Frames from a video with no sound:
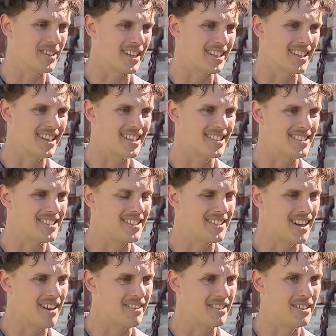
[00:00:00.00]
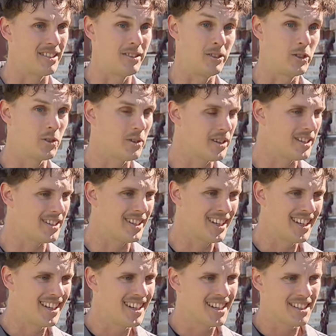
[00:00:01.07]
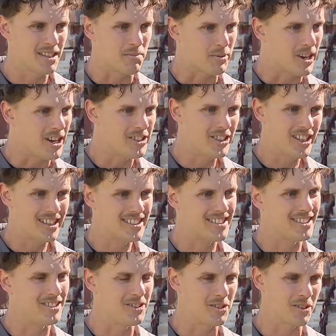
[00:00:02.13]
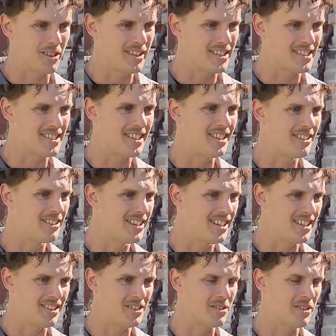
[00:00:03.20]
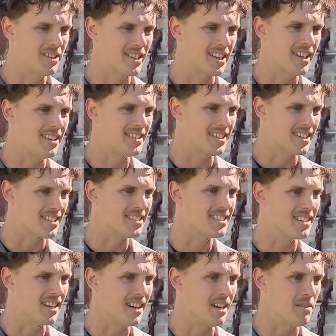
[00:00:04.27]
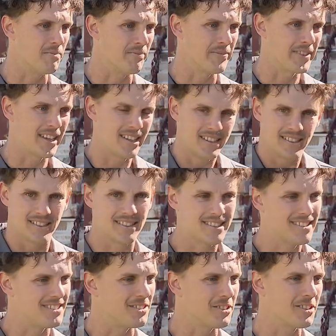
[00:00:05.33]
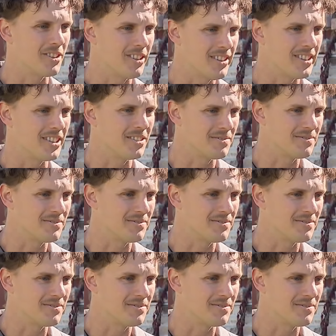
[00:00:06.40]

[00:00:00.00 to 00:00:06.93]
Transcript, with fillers: like they can sit down and enjoy the projects, enjoy the scenery, enjoy the context um, that is North Lawndale.